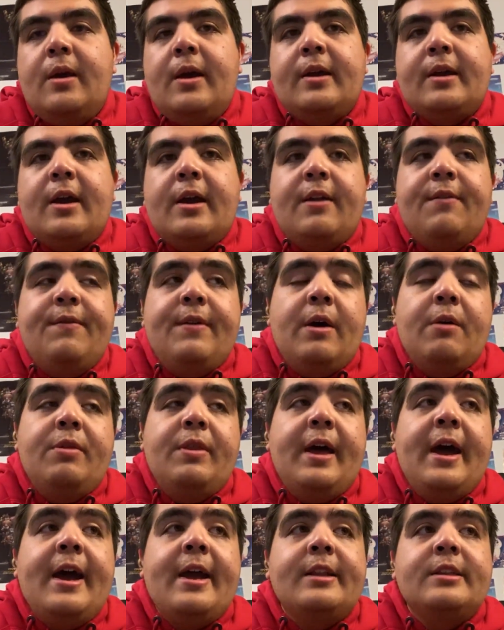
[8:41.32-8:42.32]
kind of found
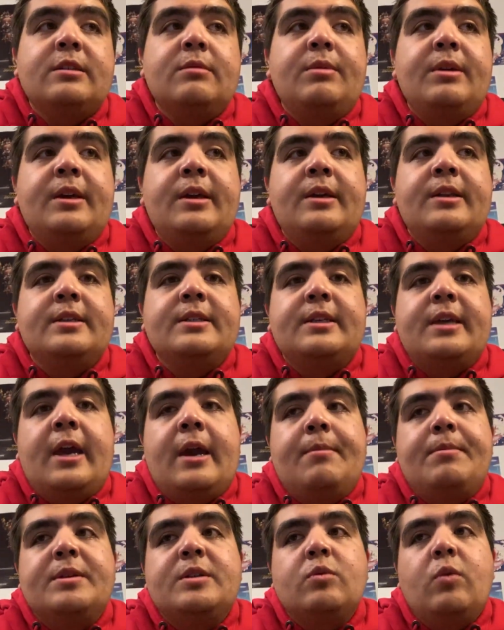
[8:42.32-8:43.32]
that to be an
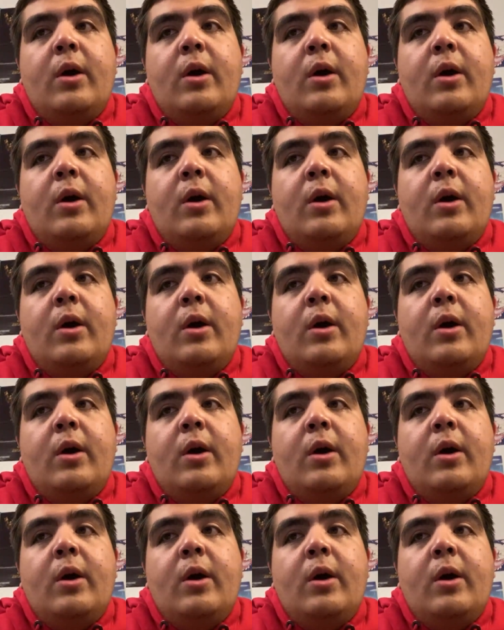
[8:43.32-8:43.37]
escape as